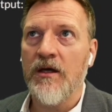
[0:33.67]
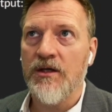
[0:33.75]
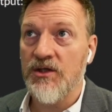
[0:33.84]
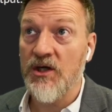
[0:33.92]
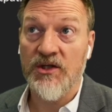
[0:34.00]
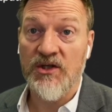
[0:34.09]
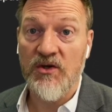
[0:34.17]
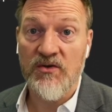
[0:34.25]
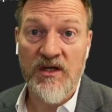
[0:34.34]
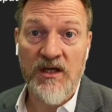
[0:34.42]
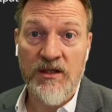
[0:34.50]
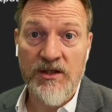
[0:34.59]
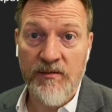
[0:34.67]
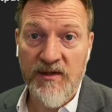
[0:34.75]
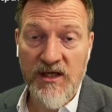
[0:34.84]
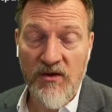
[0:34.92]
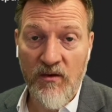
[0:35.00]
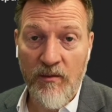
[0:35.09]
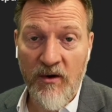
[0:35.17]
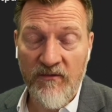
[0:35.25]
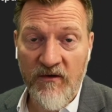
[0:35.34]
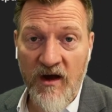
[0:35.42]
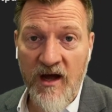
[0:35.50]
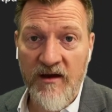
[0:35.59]
just using GPT
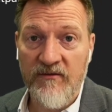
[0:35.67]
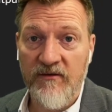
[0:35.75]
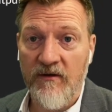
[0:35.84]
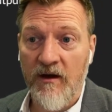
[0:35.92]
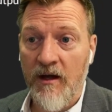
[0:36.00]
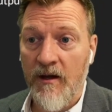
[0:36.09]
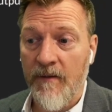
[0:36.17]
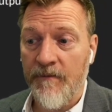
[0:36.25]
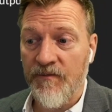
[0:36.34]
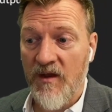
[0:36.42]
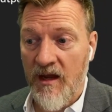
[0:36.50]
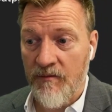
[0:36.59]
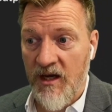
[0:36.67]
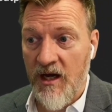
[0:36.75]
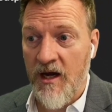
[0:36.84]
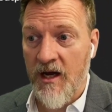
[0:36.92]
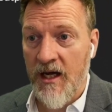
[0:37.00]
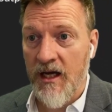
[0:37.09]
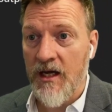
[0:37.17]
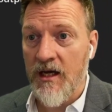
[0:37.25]
3.5 API